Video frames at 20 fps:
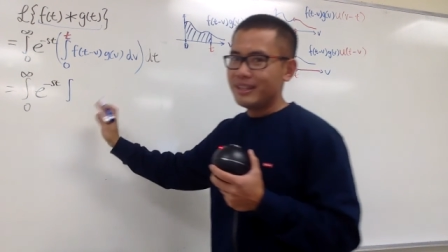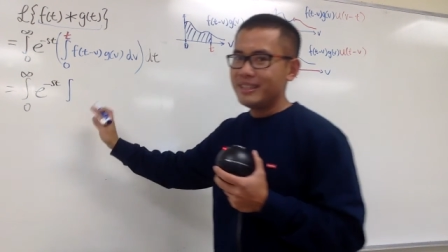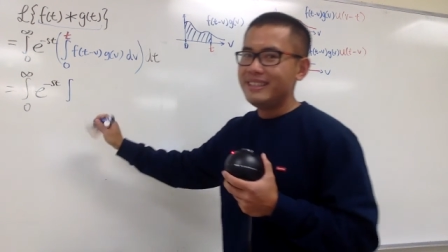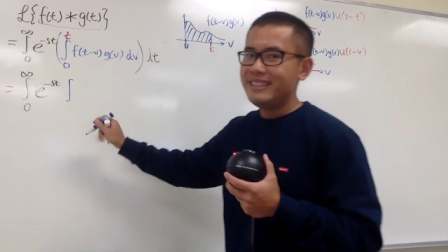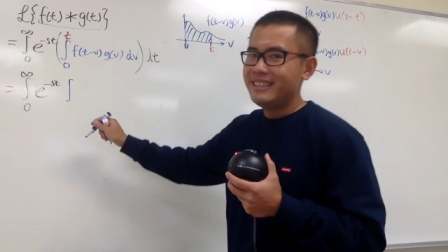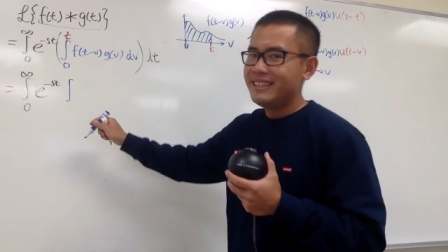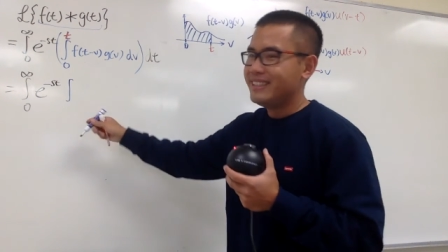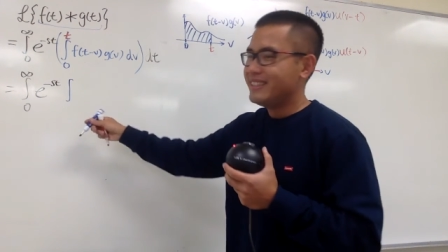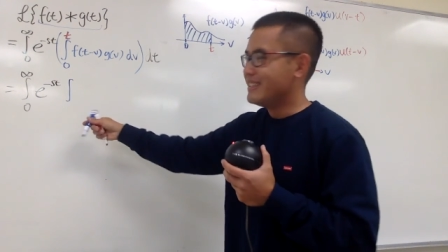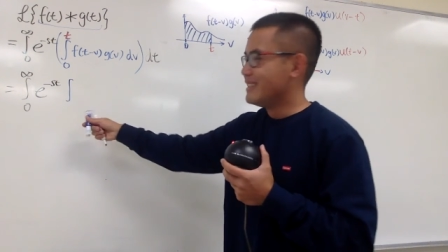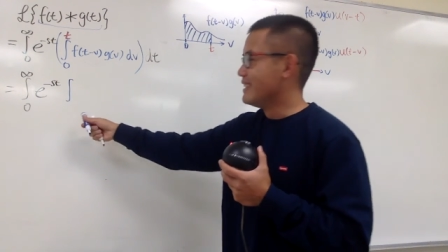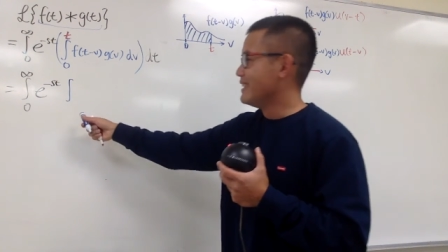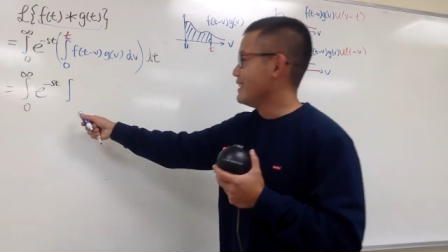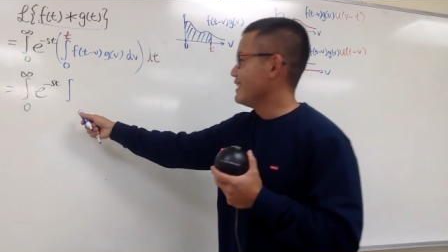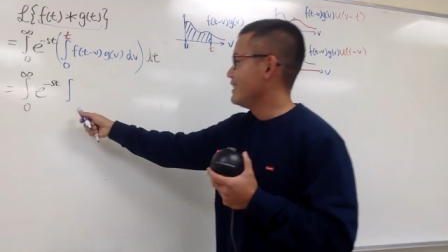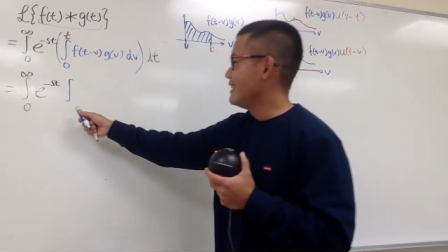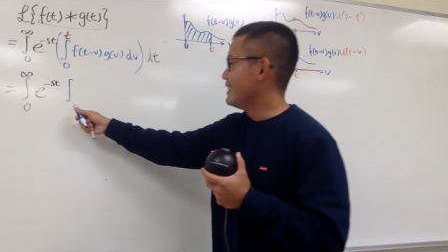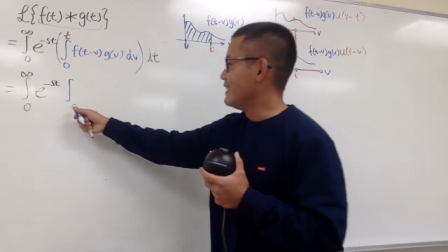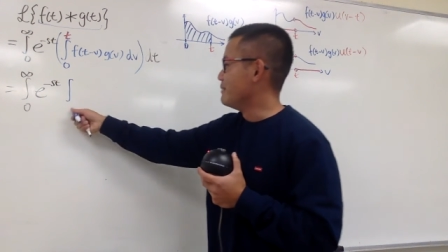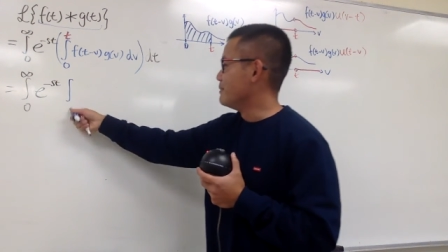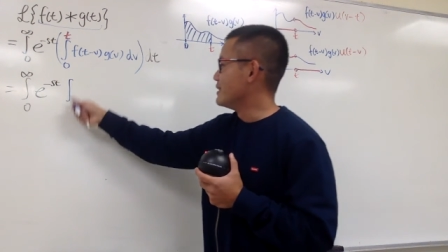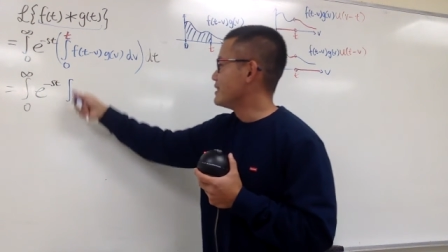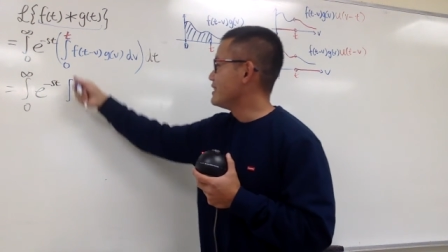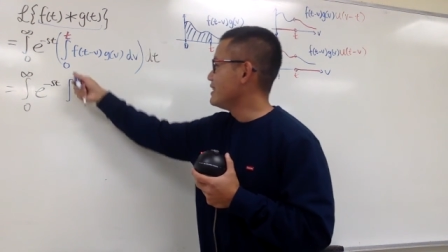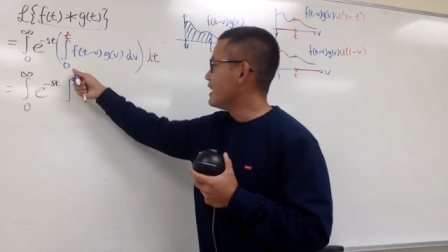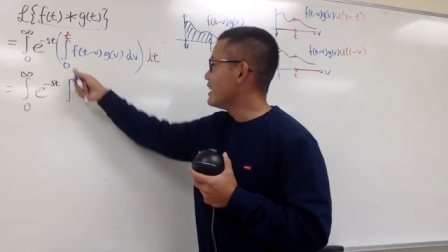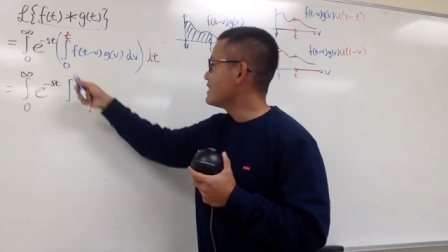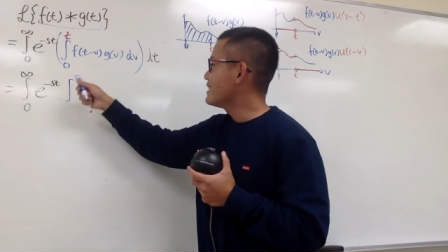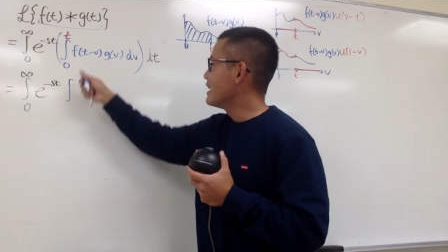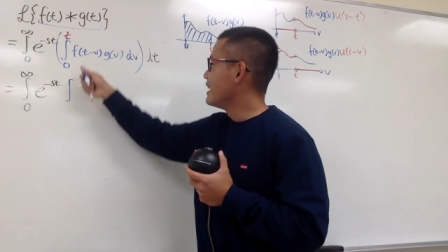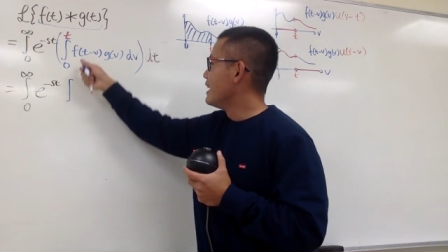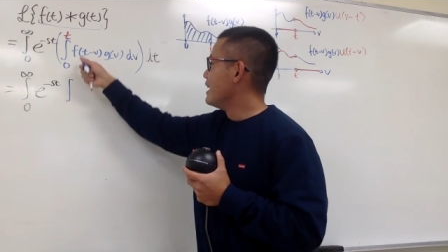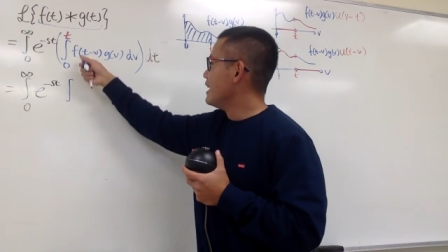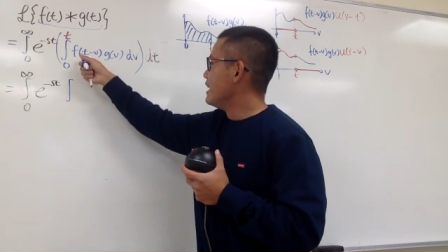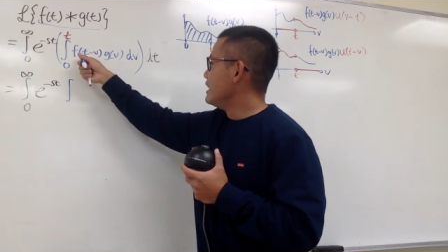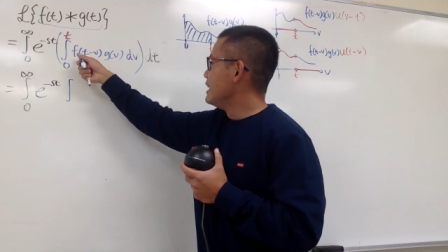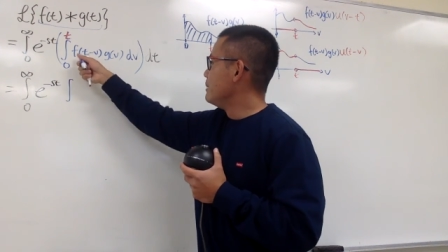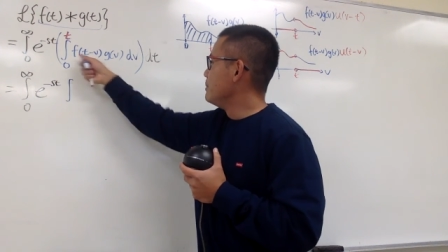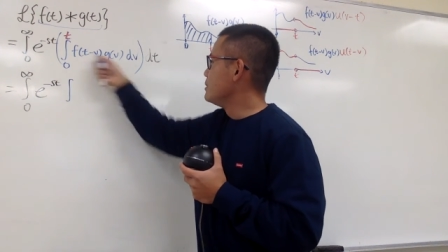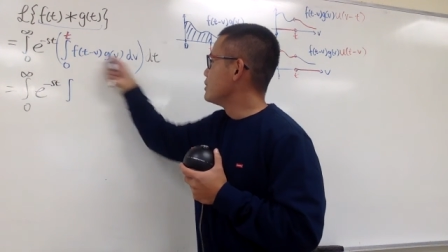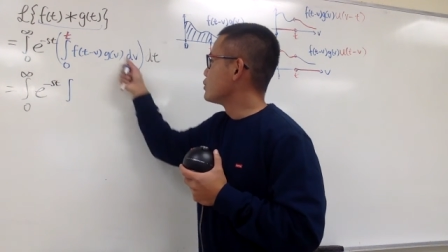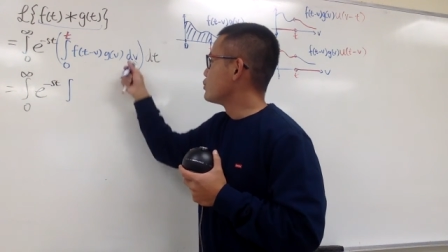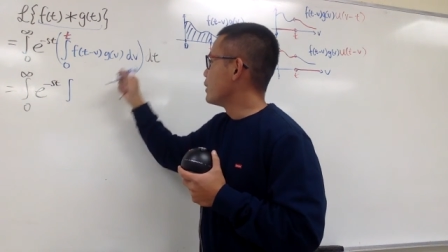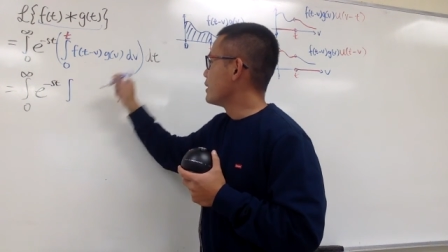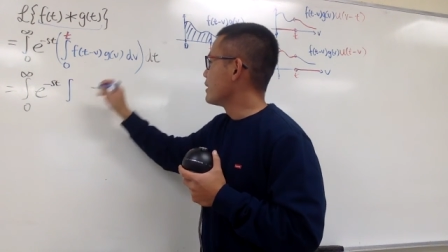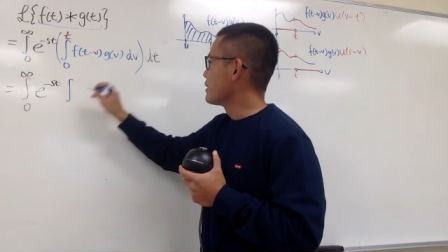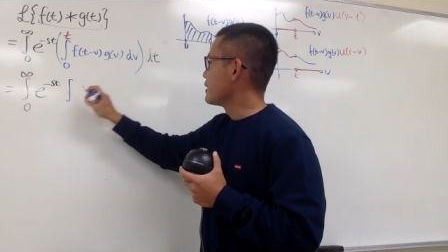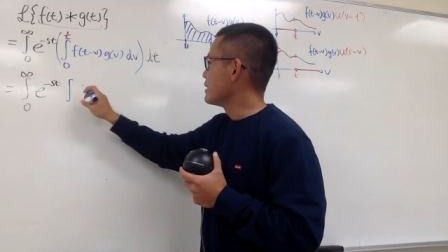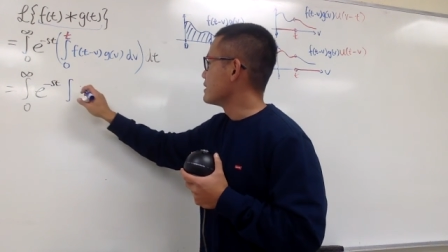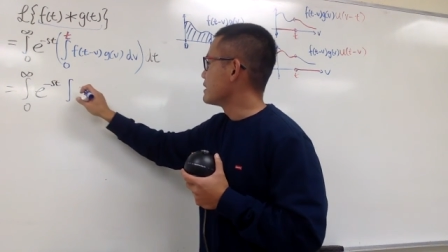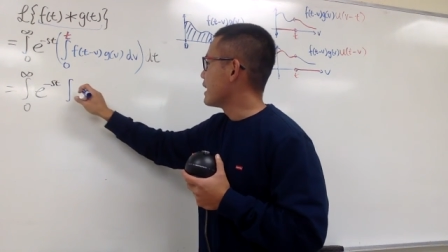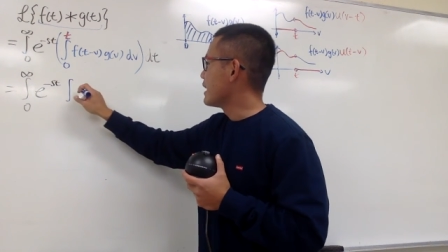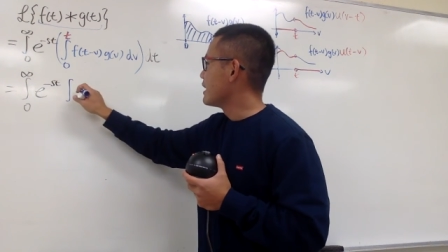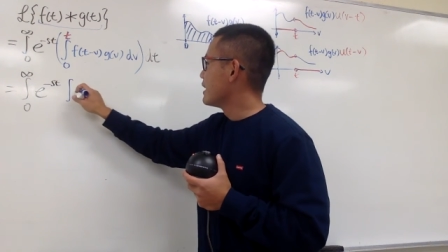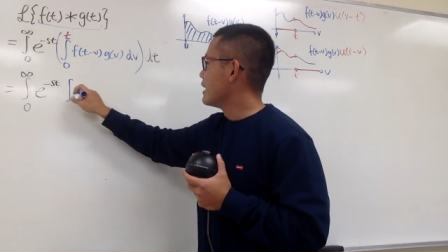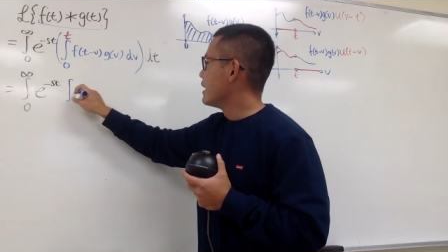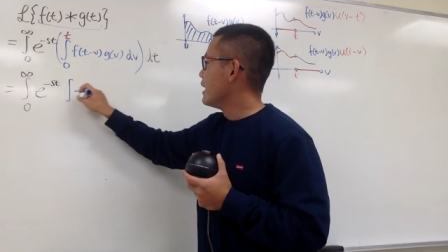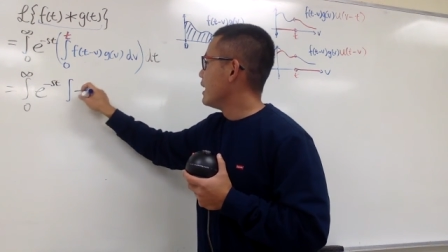any limits yet. Let me just write down the inside.